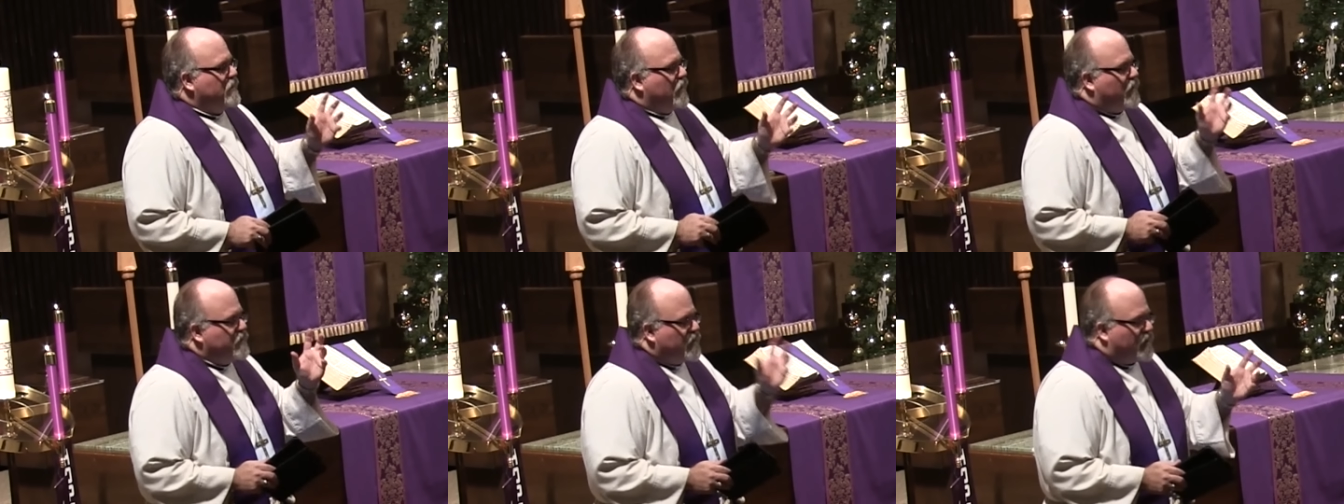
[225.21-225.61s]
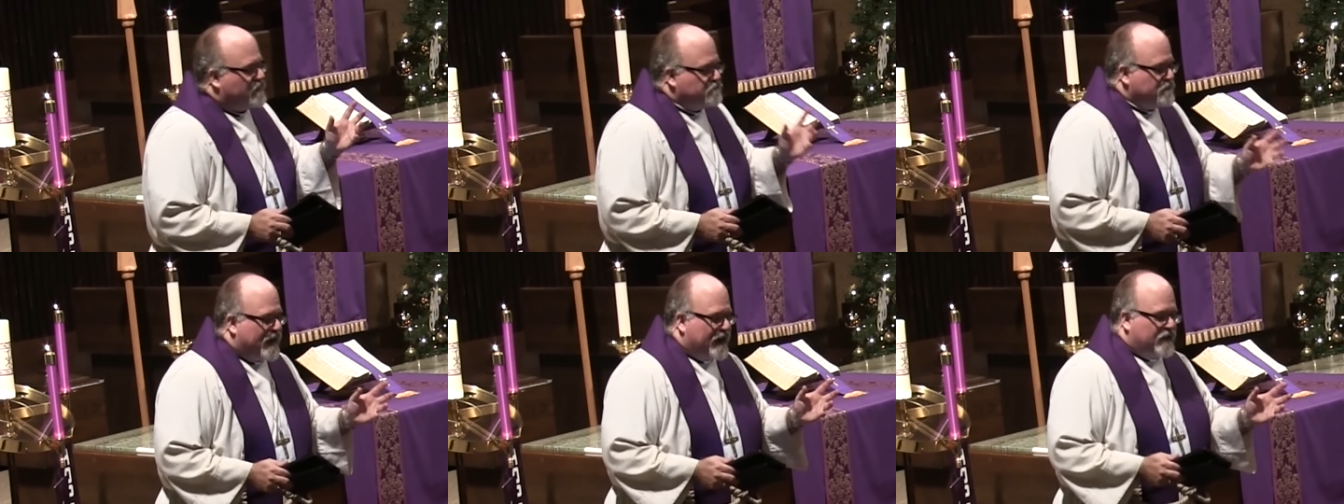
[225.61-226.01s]
A
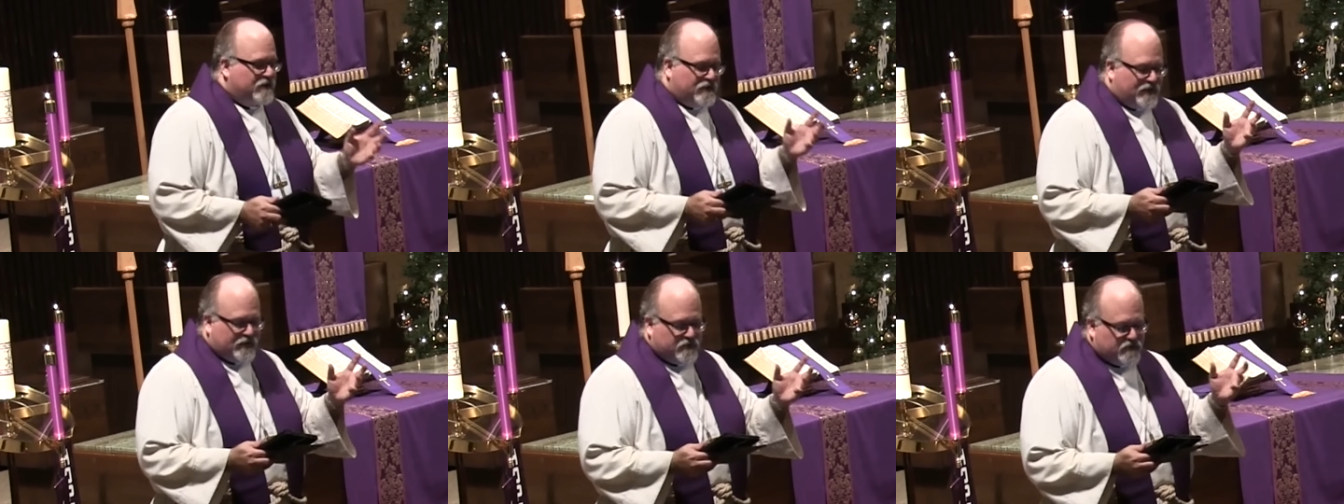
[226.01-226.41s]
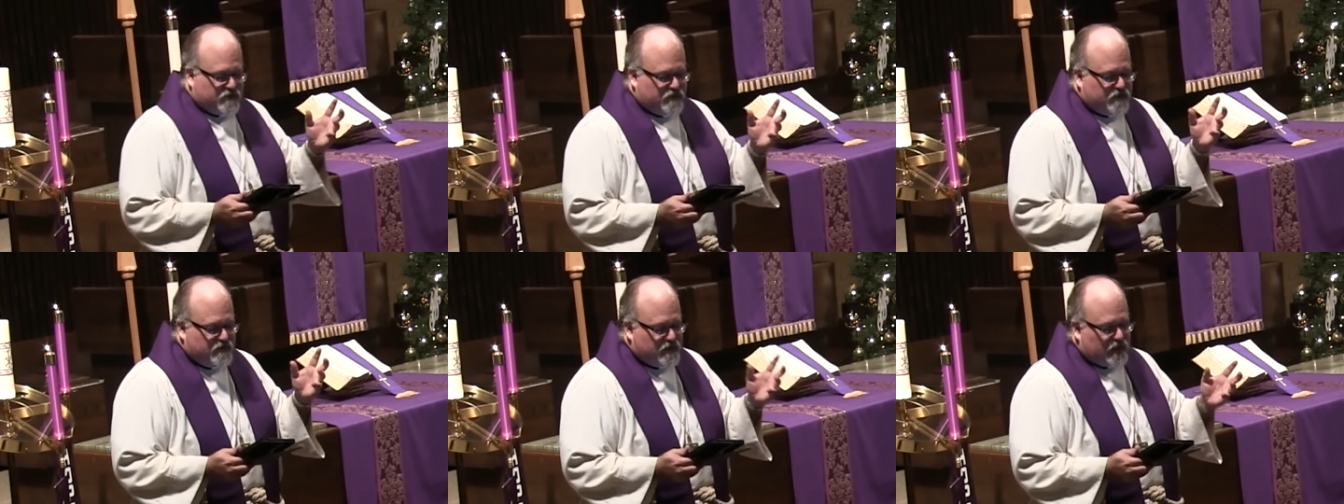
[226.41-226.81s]
young maiden is
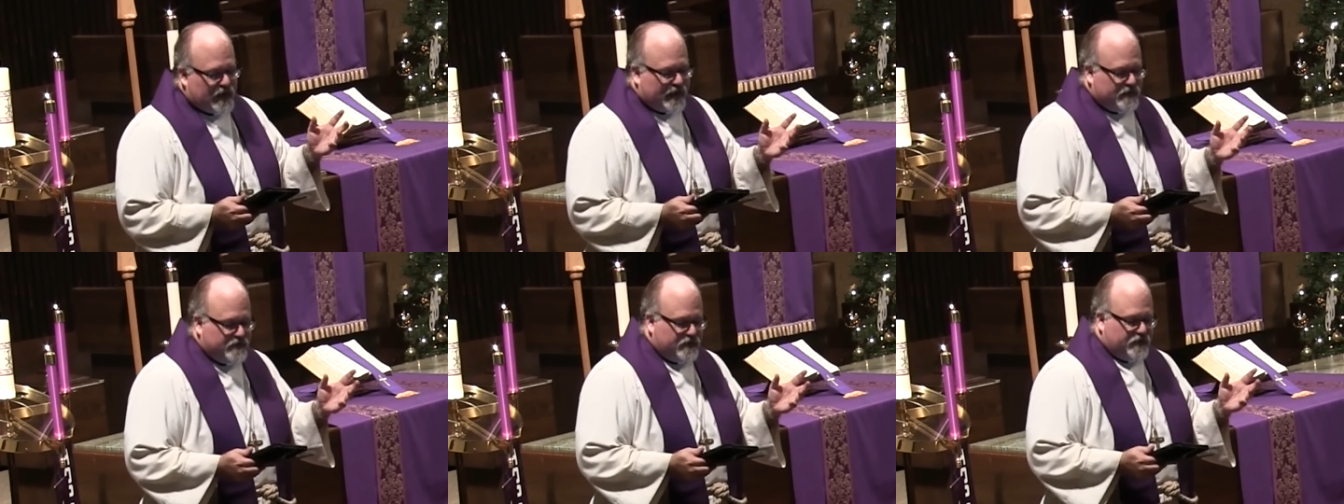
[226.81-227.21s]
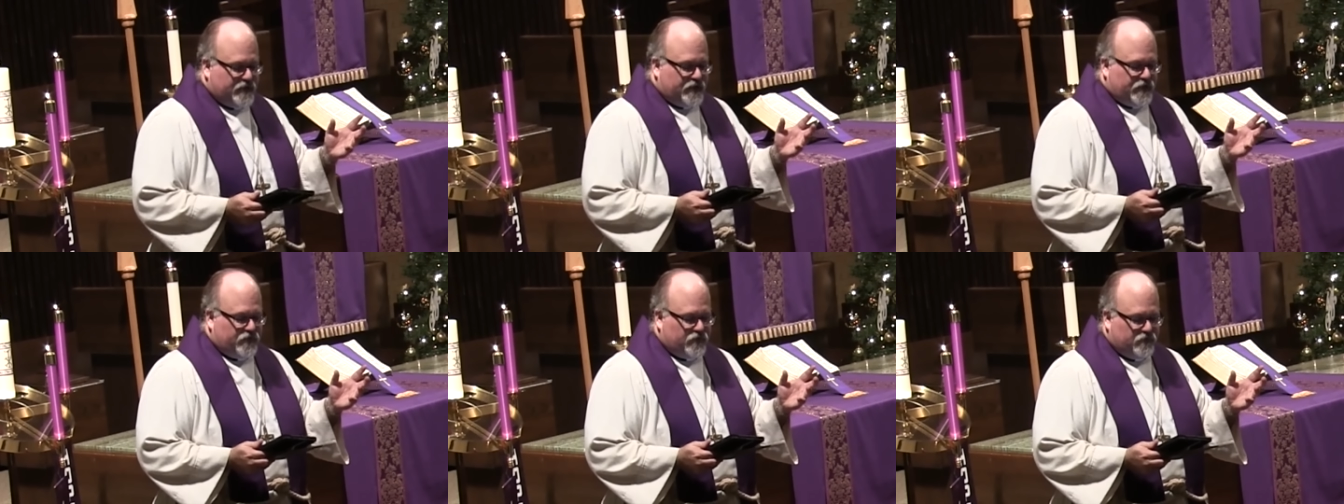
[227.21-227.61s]
selected
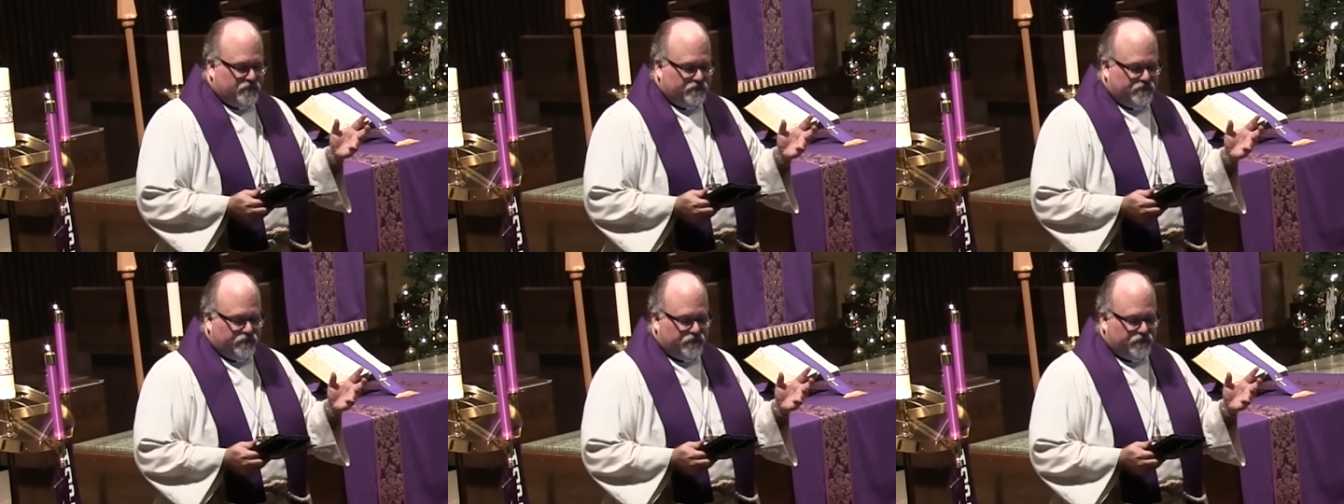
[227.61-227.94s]
here.